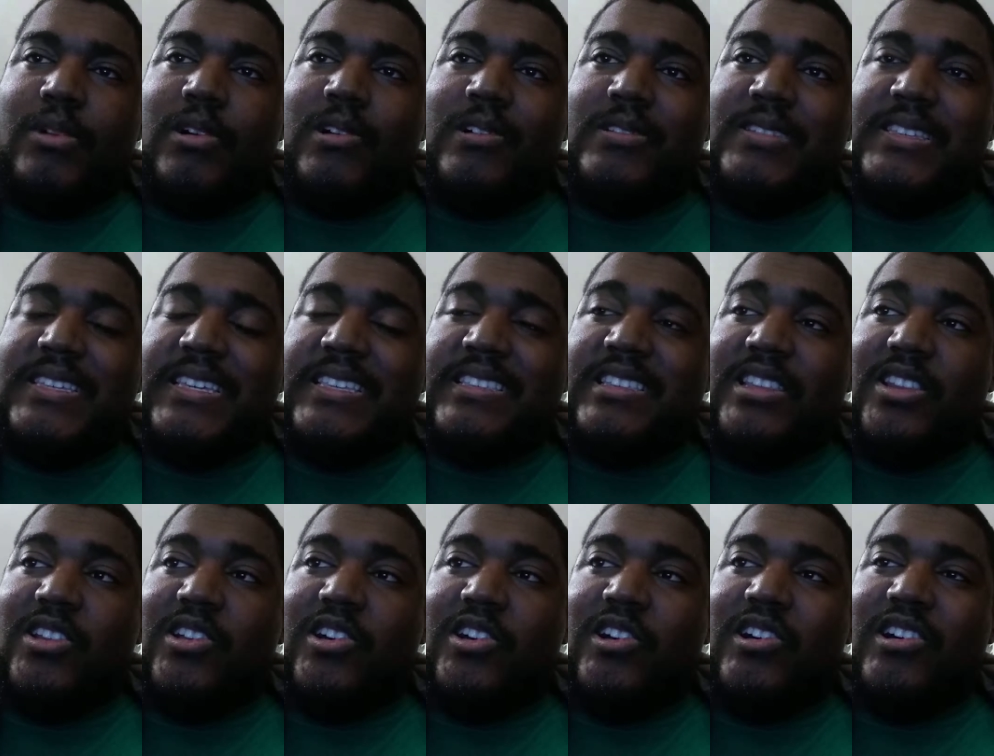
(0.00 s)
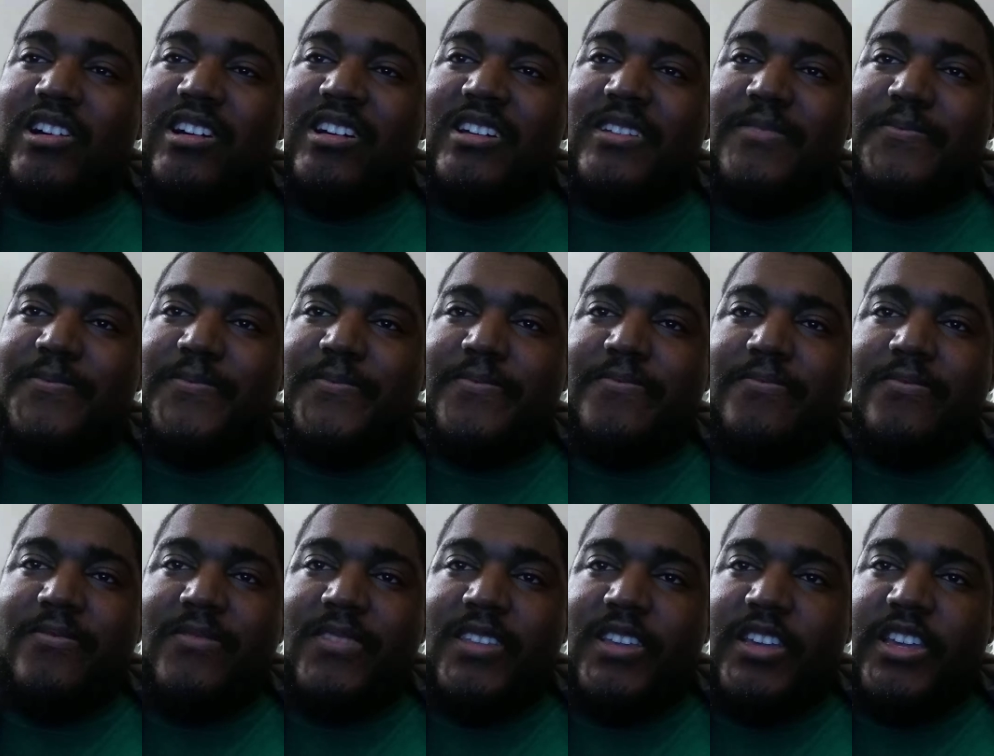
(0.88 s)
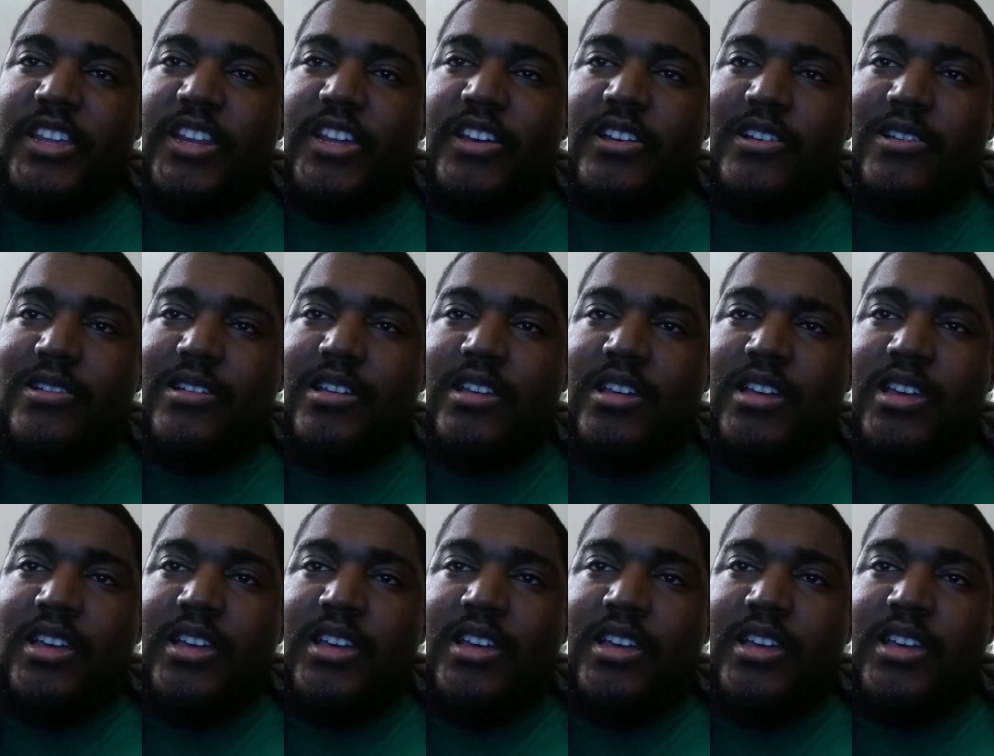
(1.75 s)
all season long, you know.